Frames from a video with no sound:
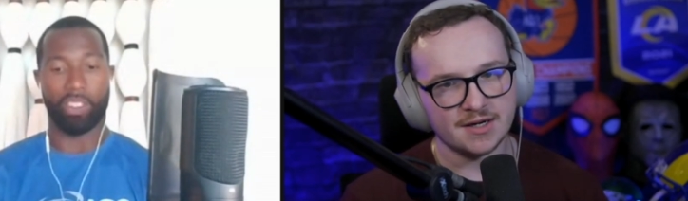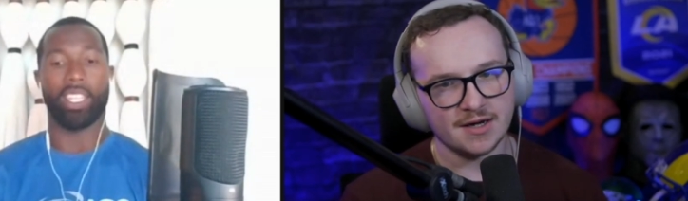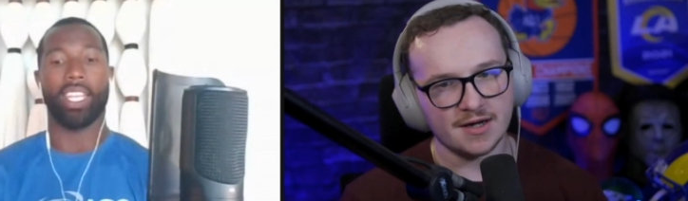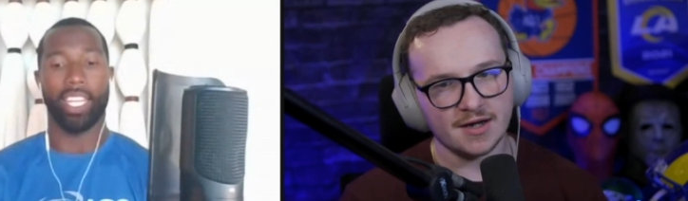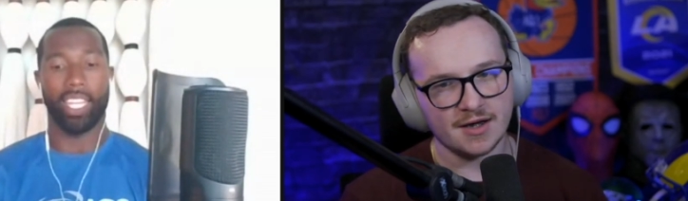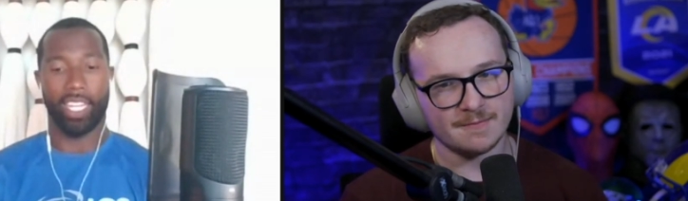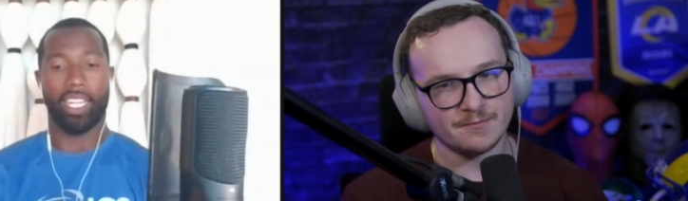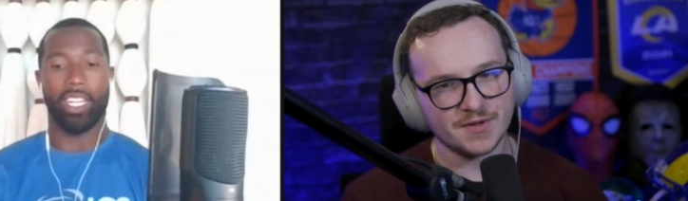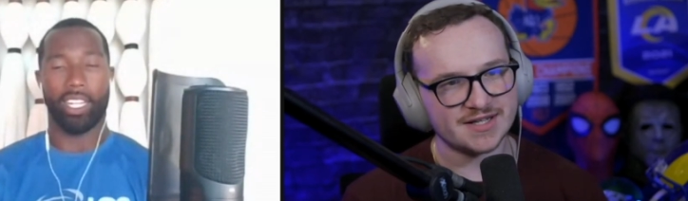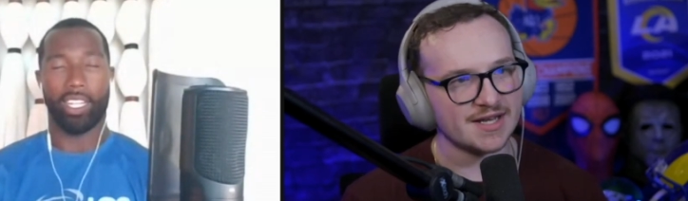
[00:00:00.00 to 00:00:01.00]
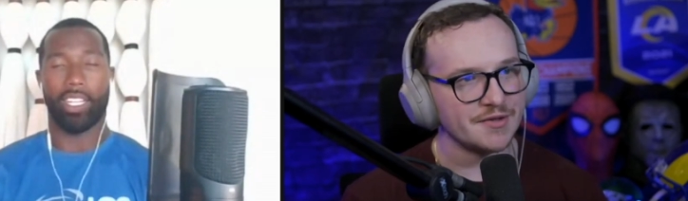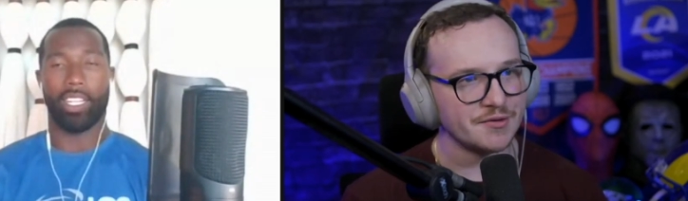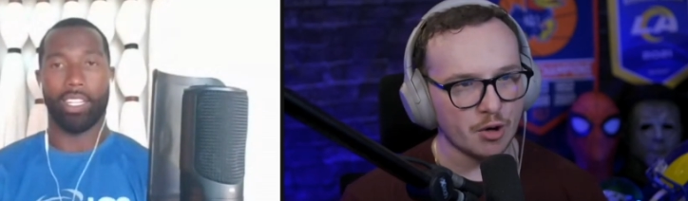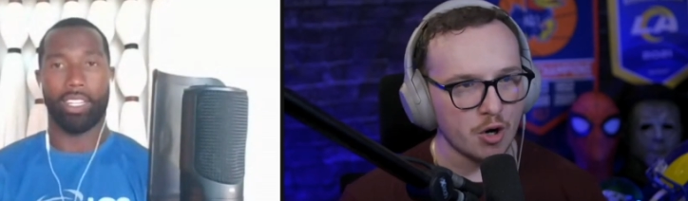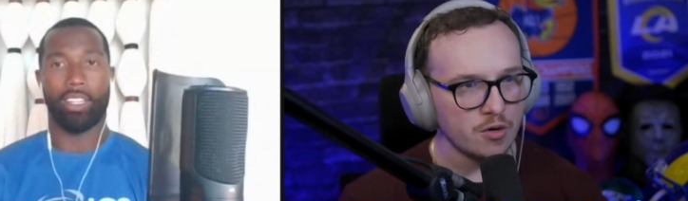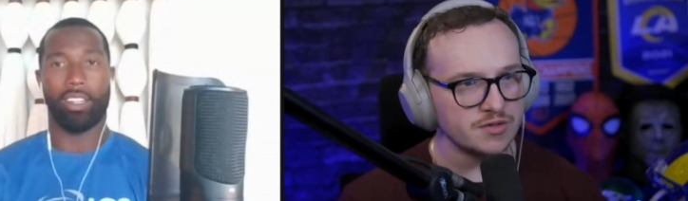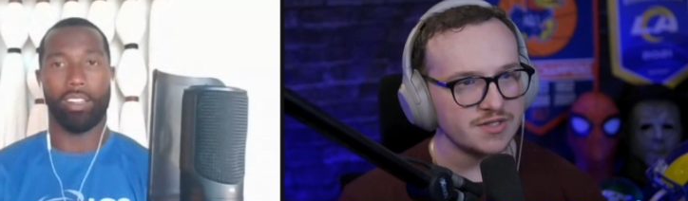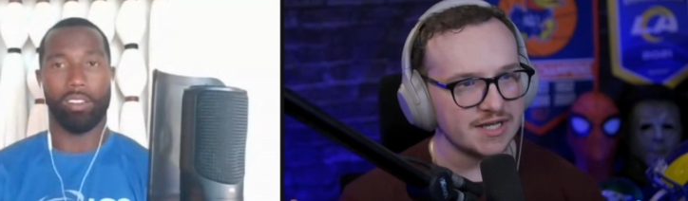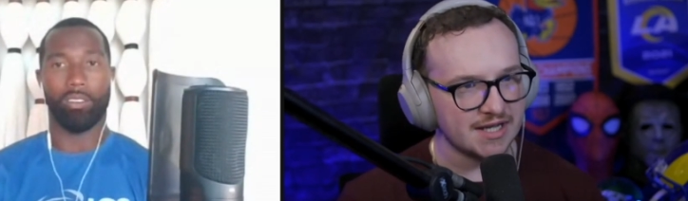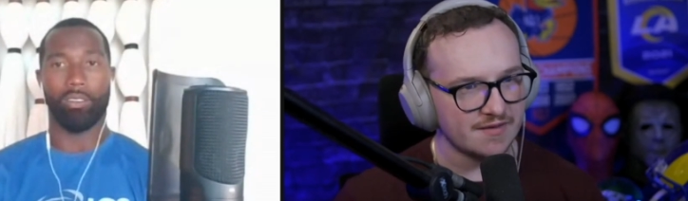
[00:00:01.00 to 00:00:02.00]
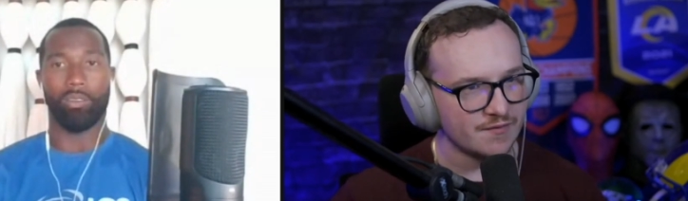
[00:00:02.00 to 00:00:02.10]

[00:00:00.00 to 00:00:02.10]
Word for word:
Speaker 1: Um, it's on the road to give